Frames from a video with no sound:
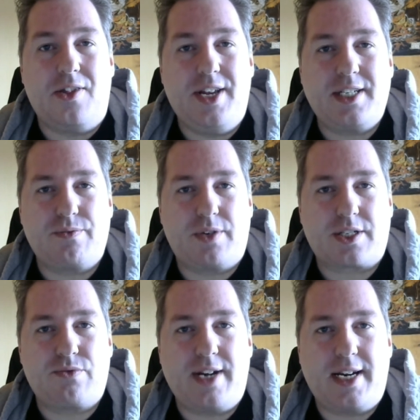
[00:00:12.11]
This
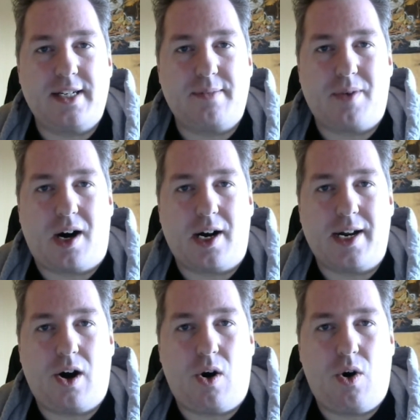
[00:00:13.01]
was created
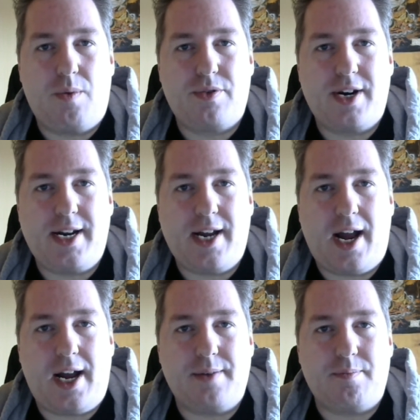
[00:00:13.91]
by Aubrey
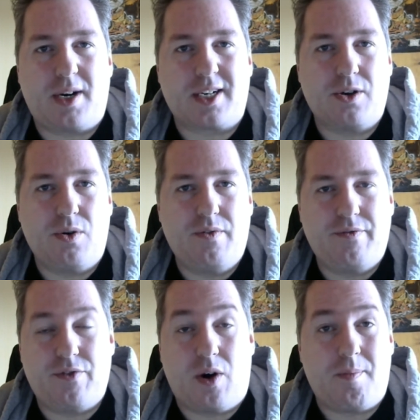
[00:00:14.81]
and Margot
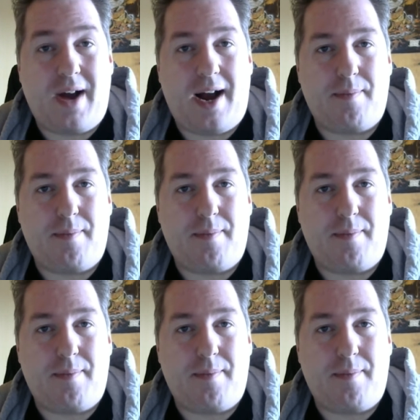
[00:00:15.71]
from